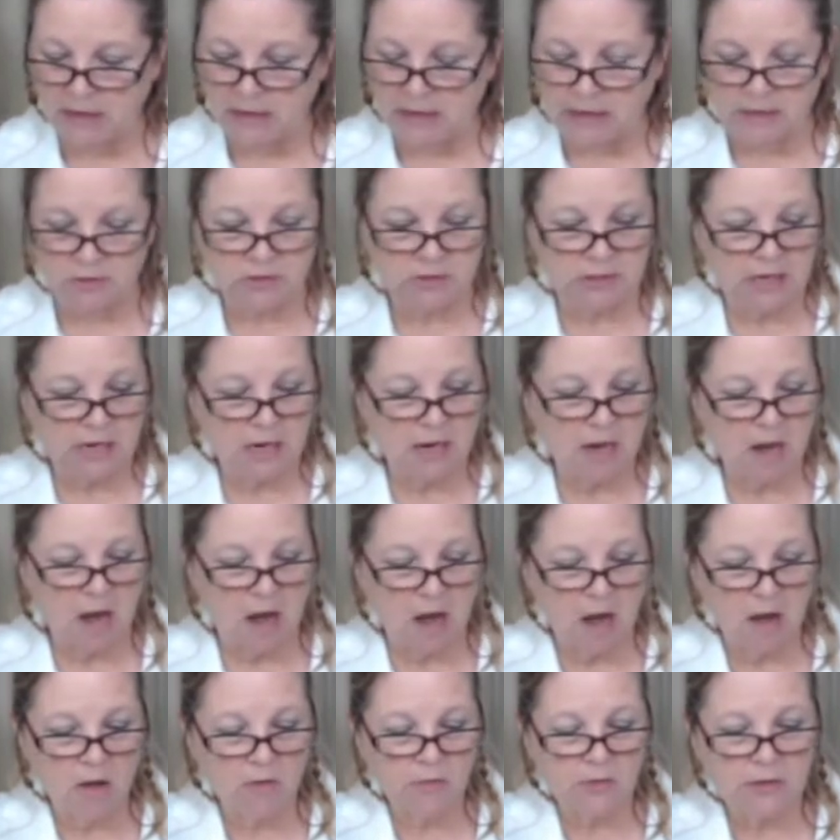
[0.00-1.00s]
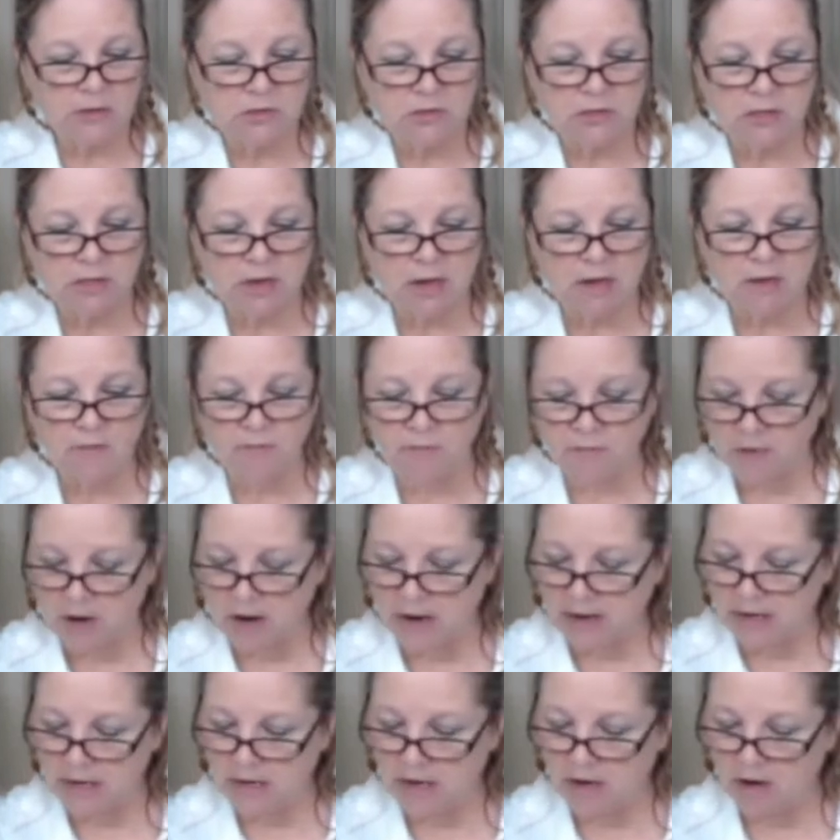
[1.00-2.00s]
And see, all this stuff
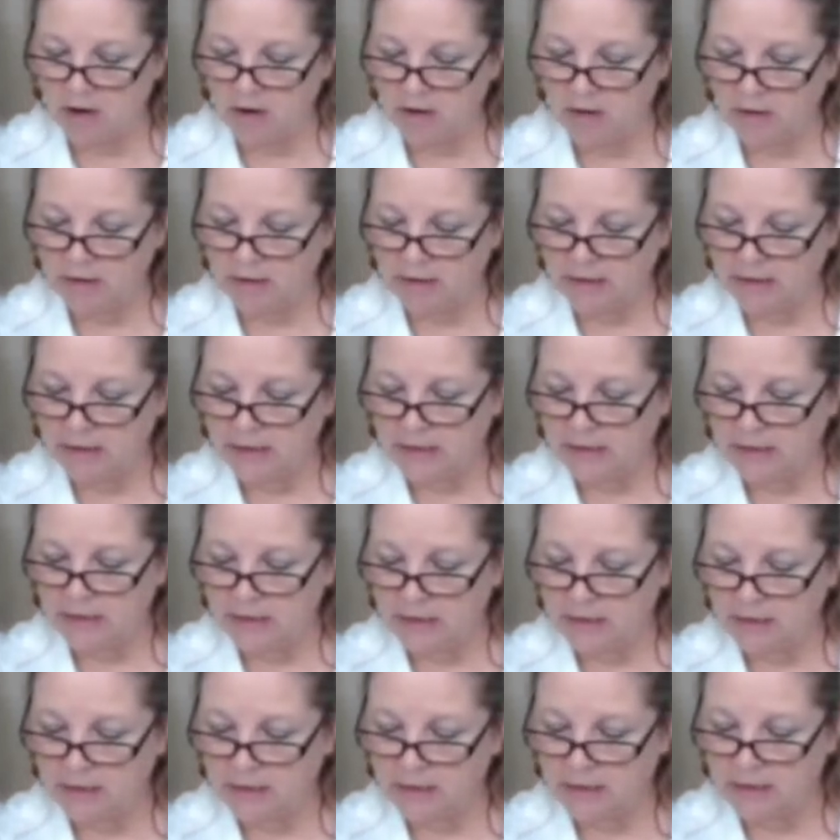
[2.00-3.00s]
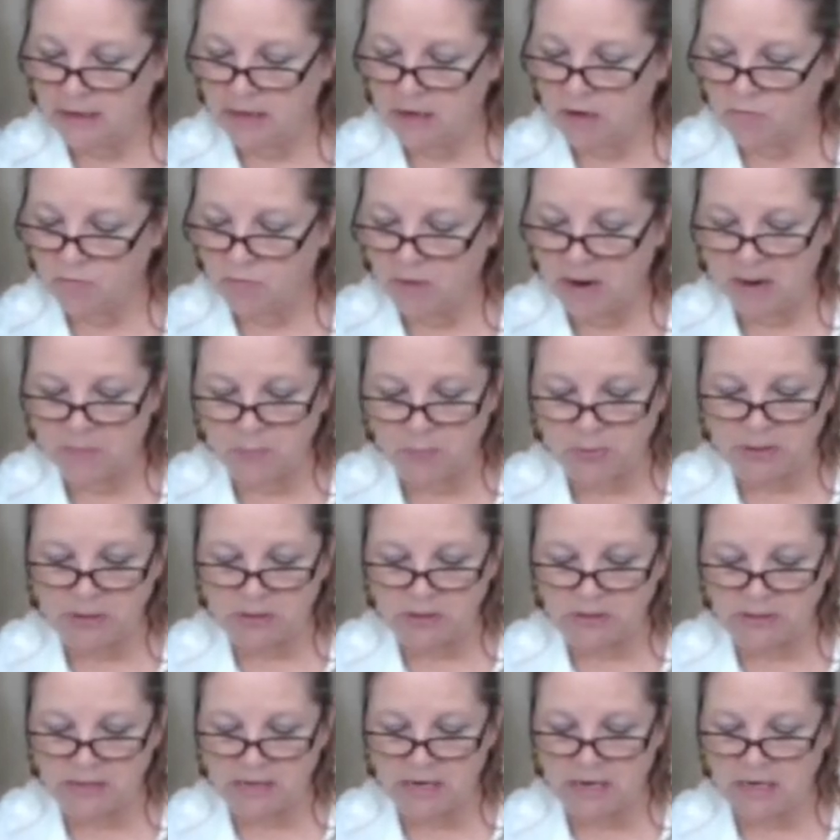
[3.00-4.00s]
right here can
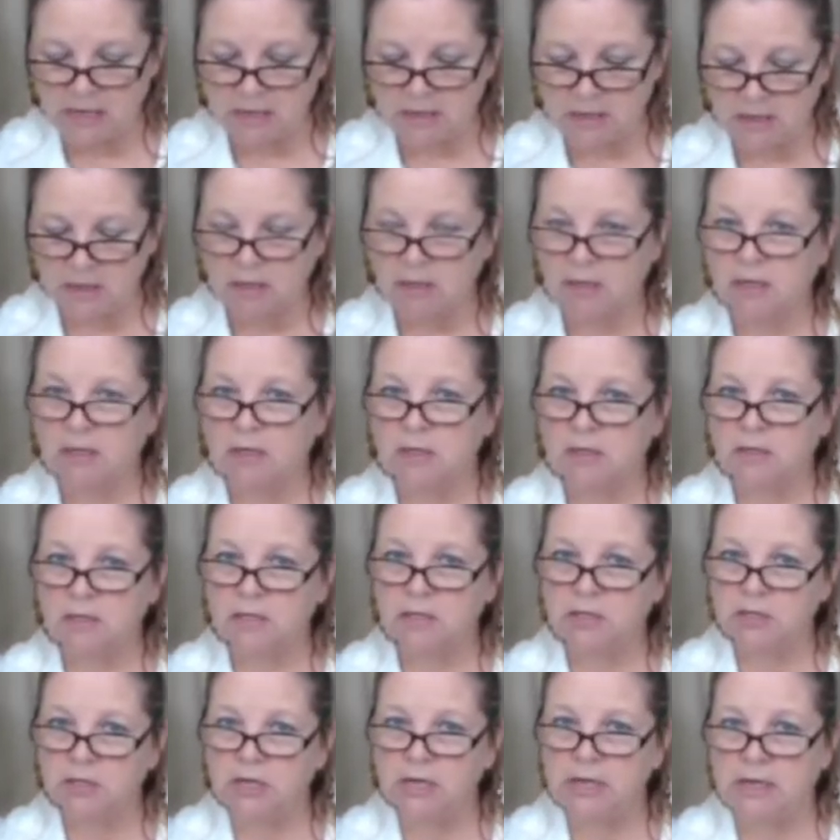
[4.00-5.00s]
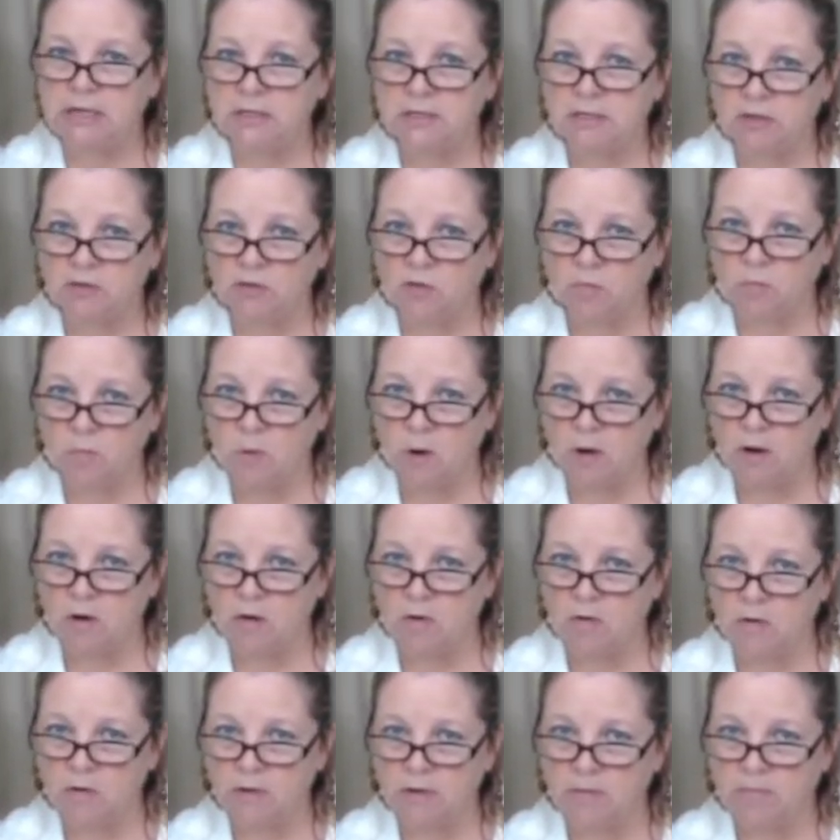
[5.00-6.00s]
represent the things of the
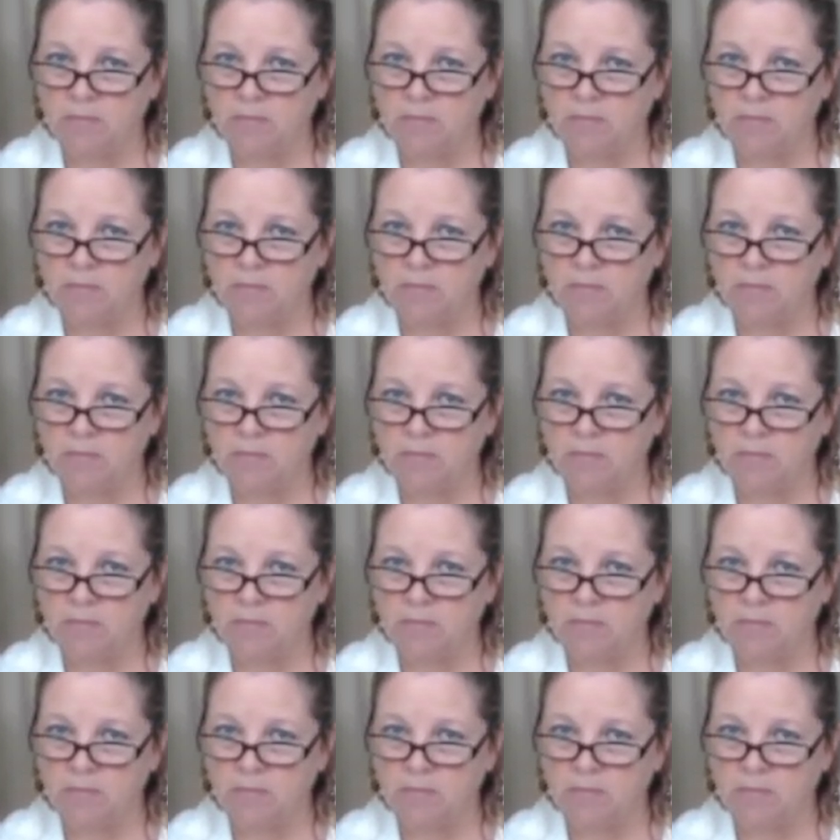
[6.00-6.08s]
world.